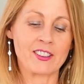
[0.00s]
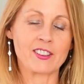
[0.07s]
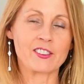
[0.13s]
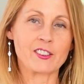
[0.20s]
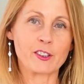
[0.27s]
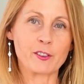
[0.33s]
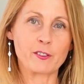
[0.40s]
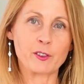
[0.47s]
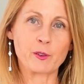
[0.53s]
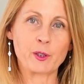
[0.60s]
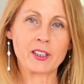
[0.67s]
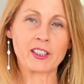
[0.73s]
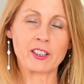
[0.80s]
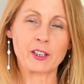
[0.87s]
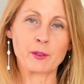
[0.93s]
So if you want
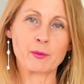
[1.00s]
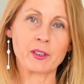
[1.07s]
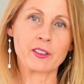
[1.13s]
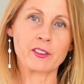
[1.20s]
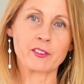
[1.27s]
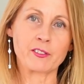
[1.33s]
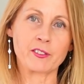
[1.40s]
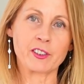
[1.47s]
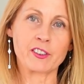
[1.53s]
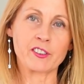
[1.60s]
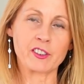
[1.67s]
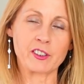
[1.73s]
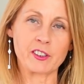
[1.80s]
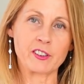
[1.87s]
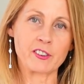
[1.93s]
to keep it in the fridge
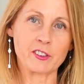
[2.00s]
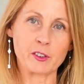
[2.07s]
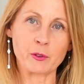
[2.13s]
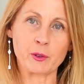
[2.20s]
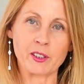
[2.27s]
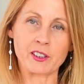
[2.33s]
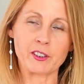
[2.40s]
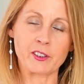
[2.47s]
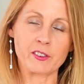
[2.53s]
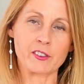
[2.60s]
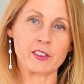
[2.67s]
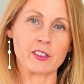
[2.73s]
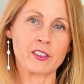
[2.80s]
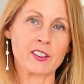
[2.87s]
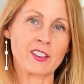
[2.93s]
and you still want to use
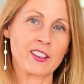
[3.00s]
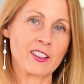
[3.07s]
it,